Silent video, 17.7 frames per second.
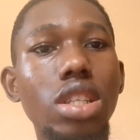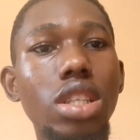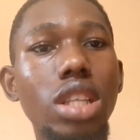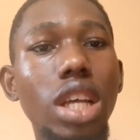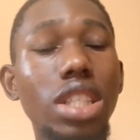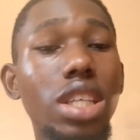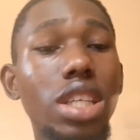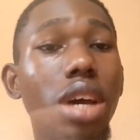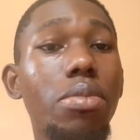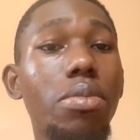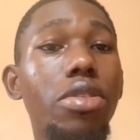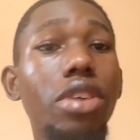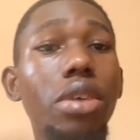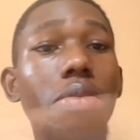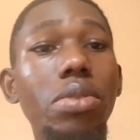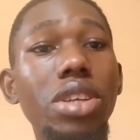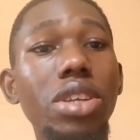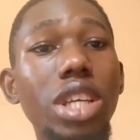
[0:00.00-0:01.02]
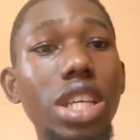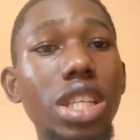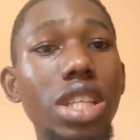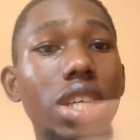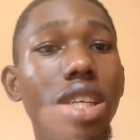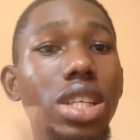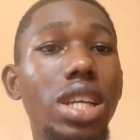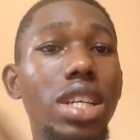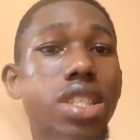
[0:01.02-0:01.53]
that can be
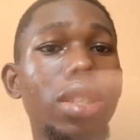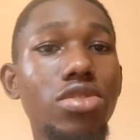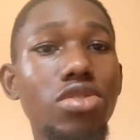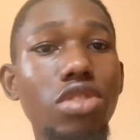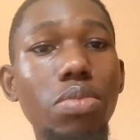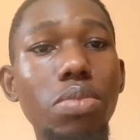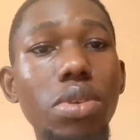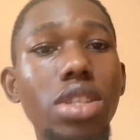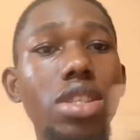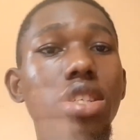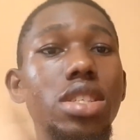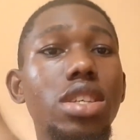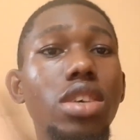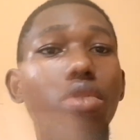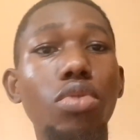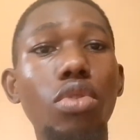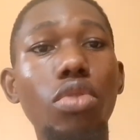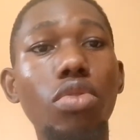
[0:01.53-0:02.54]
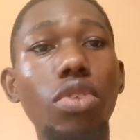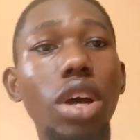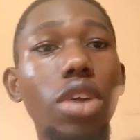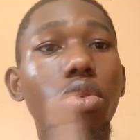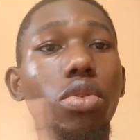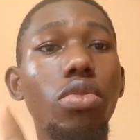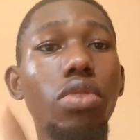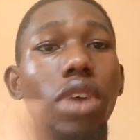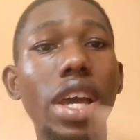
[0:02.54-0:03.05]
replicated, that repeats itself over and
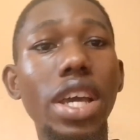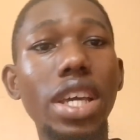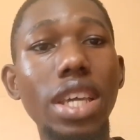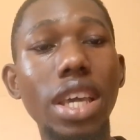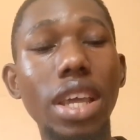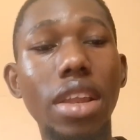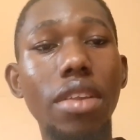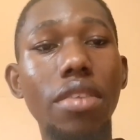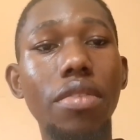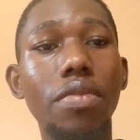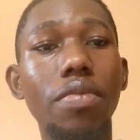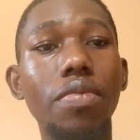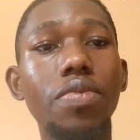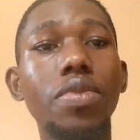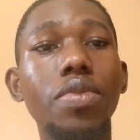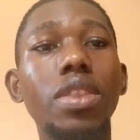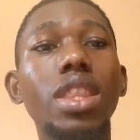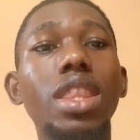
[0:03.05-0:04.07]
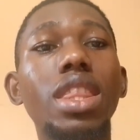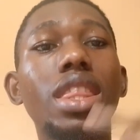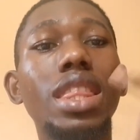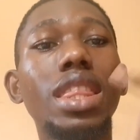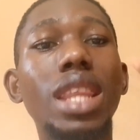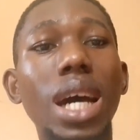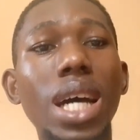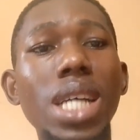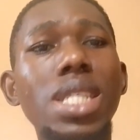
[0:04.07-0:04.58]
over again,
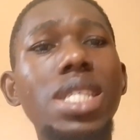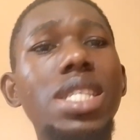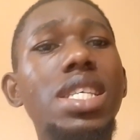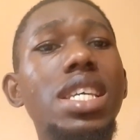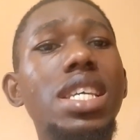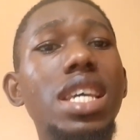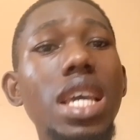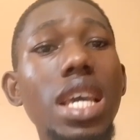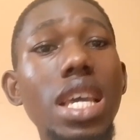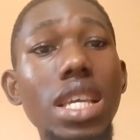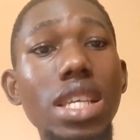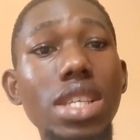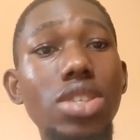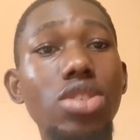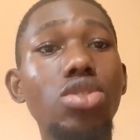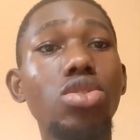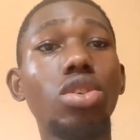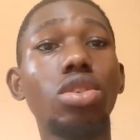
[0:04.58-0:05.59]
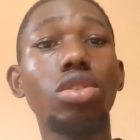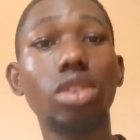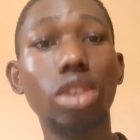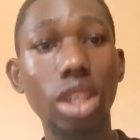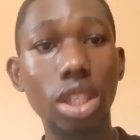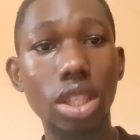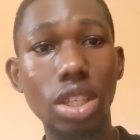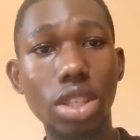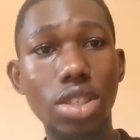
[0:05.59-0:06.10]
that is your
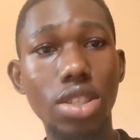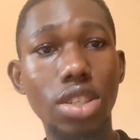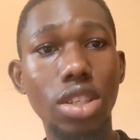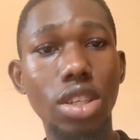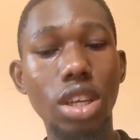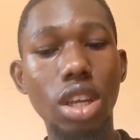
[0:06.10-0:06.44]
strategy.